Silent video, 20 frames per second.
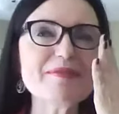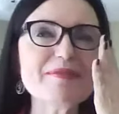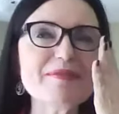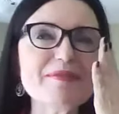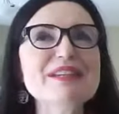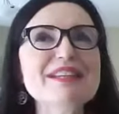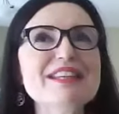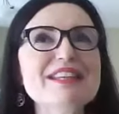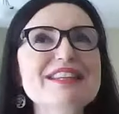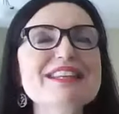
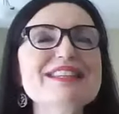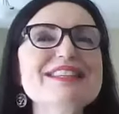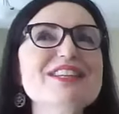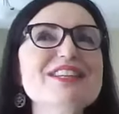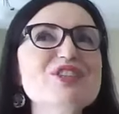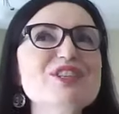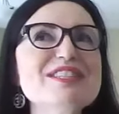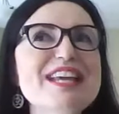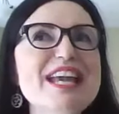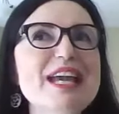But the thing that
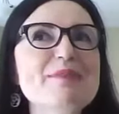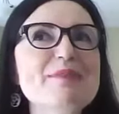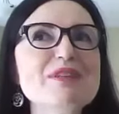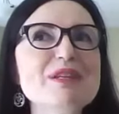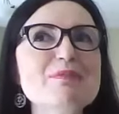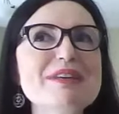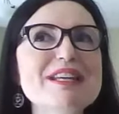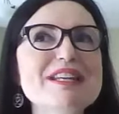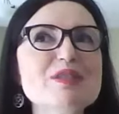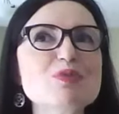just came to
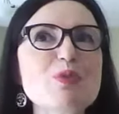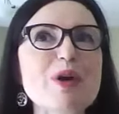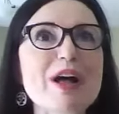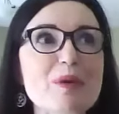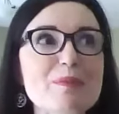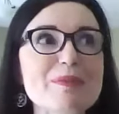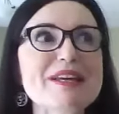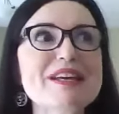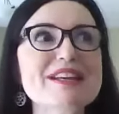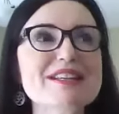me as
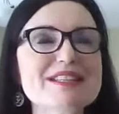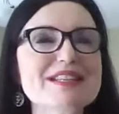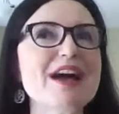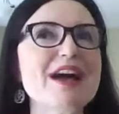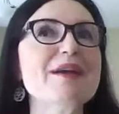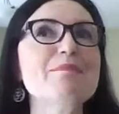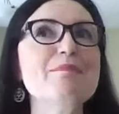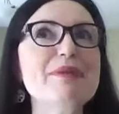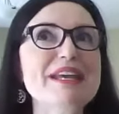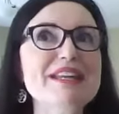well, because
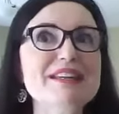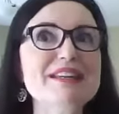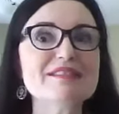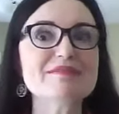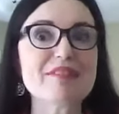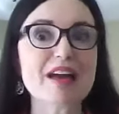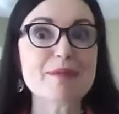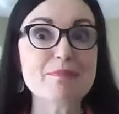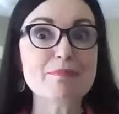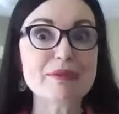I'm being
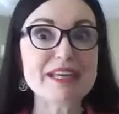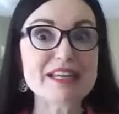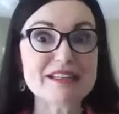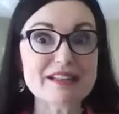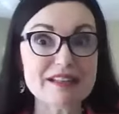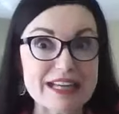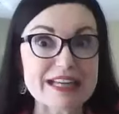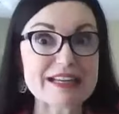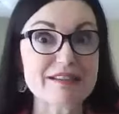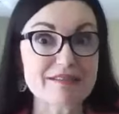
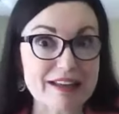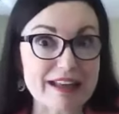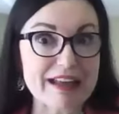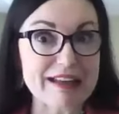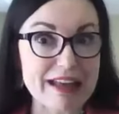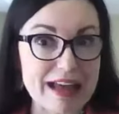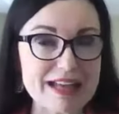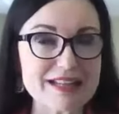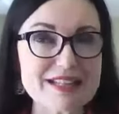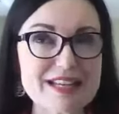like,
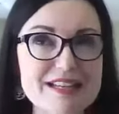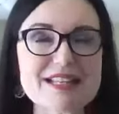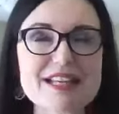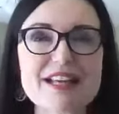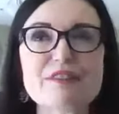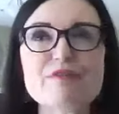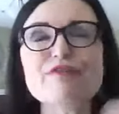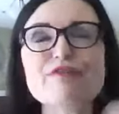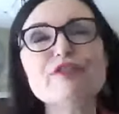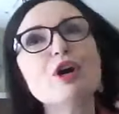as I
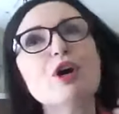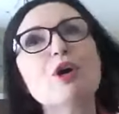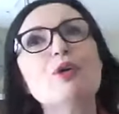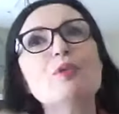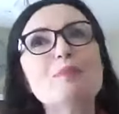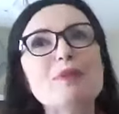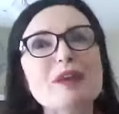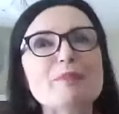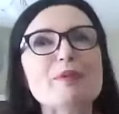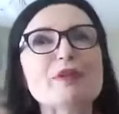said, flow,
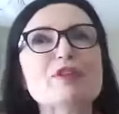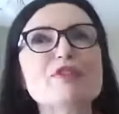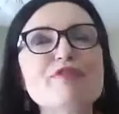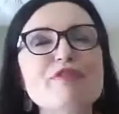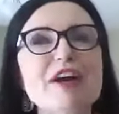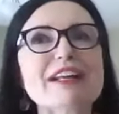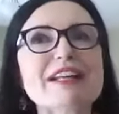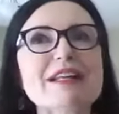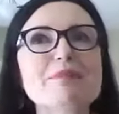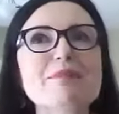people are
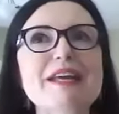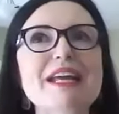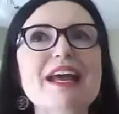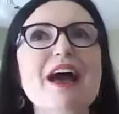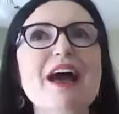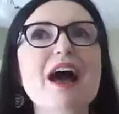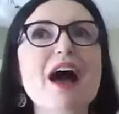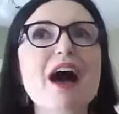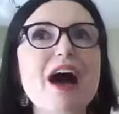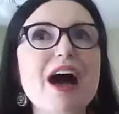finding me.
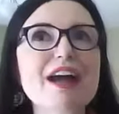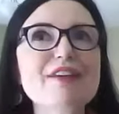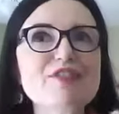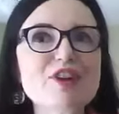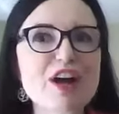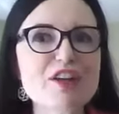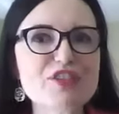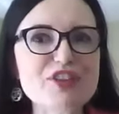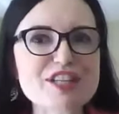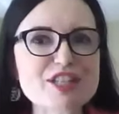I've
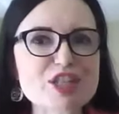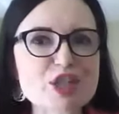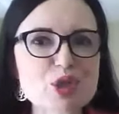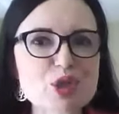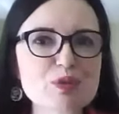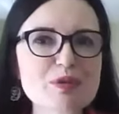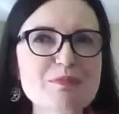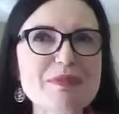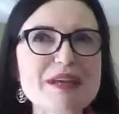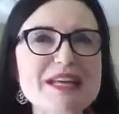got these
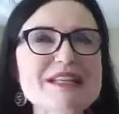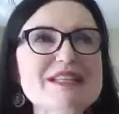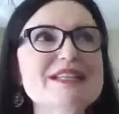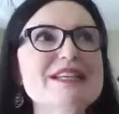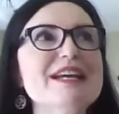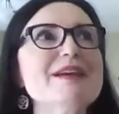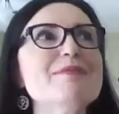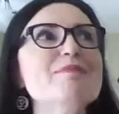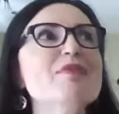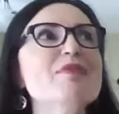two
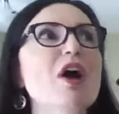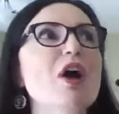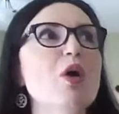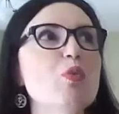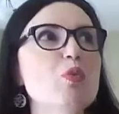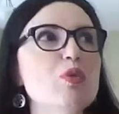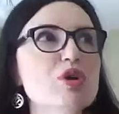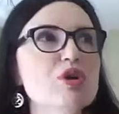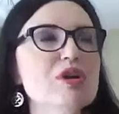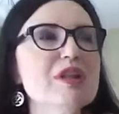amazing
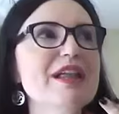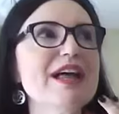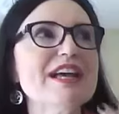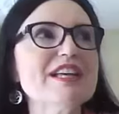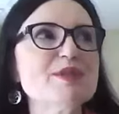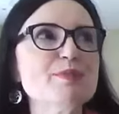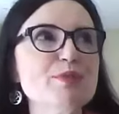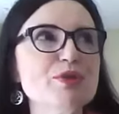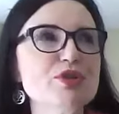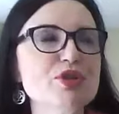
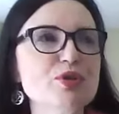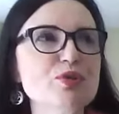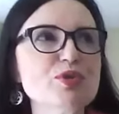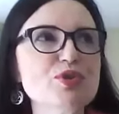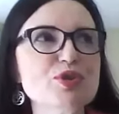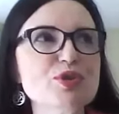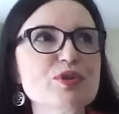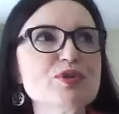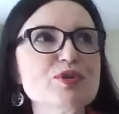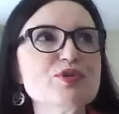world-class
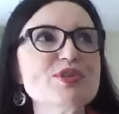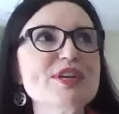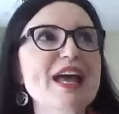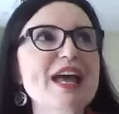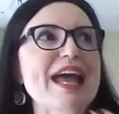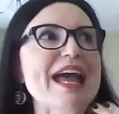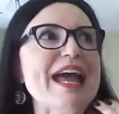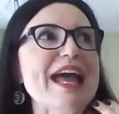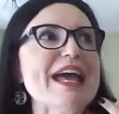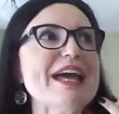producers
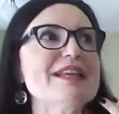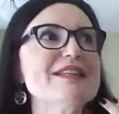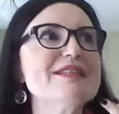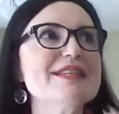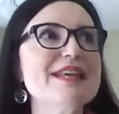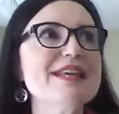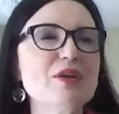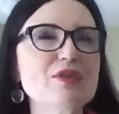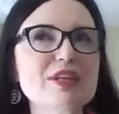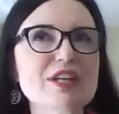and
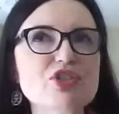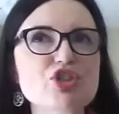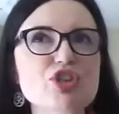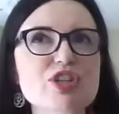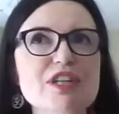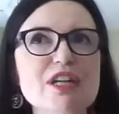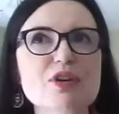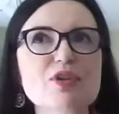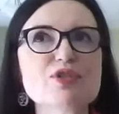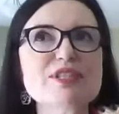sound
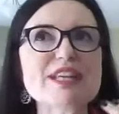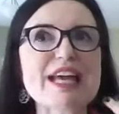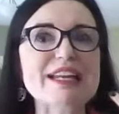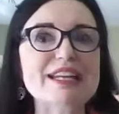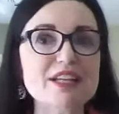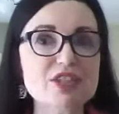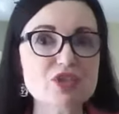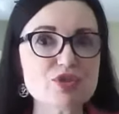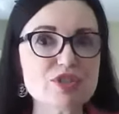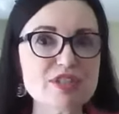engineers and
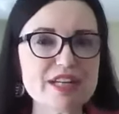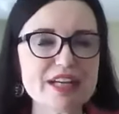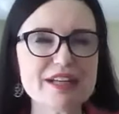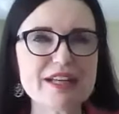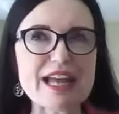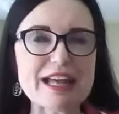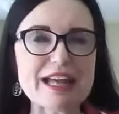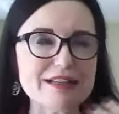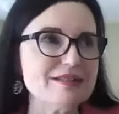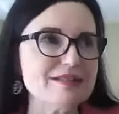
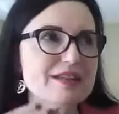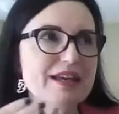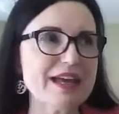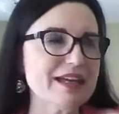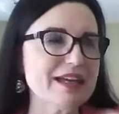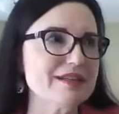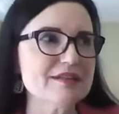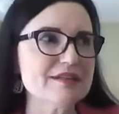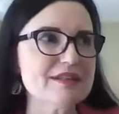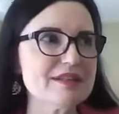
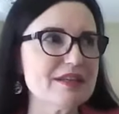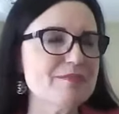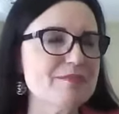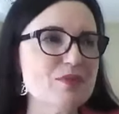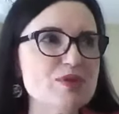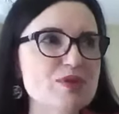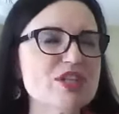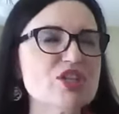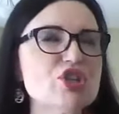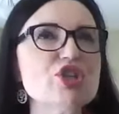and
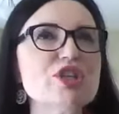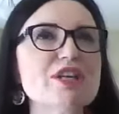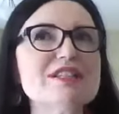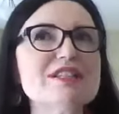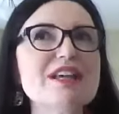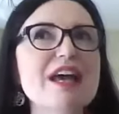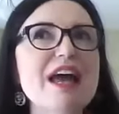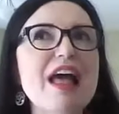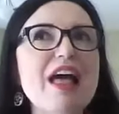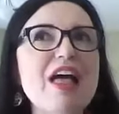musicians
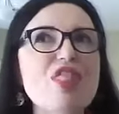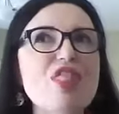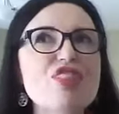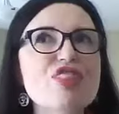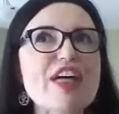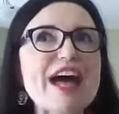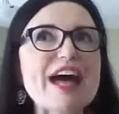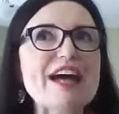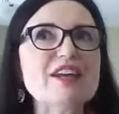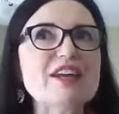
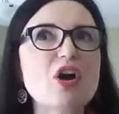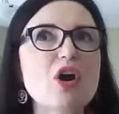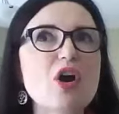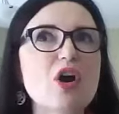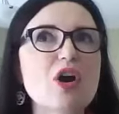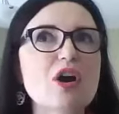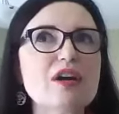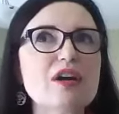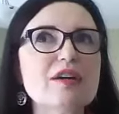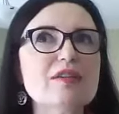that
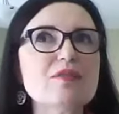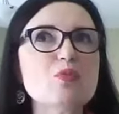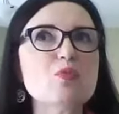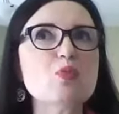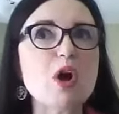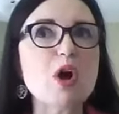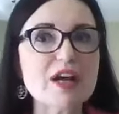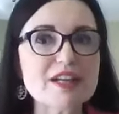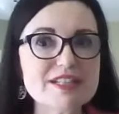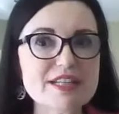are
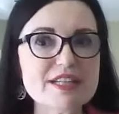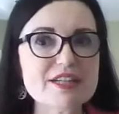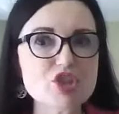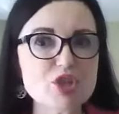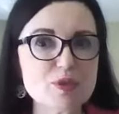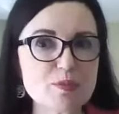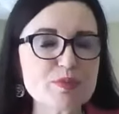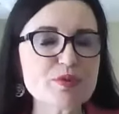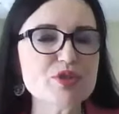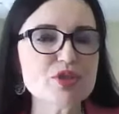wanting
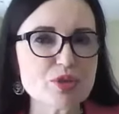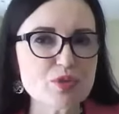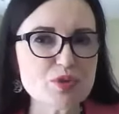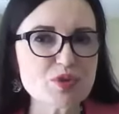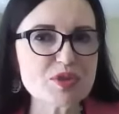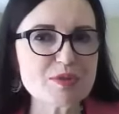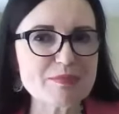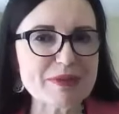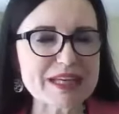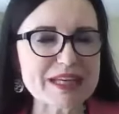to
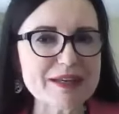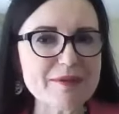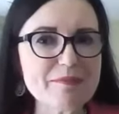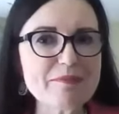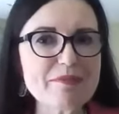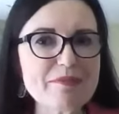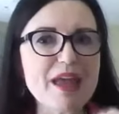produce me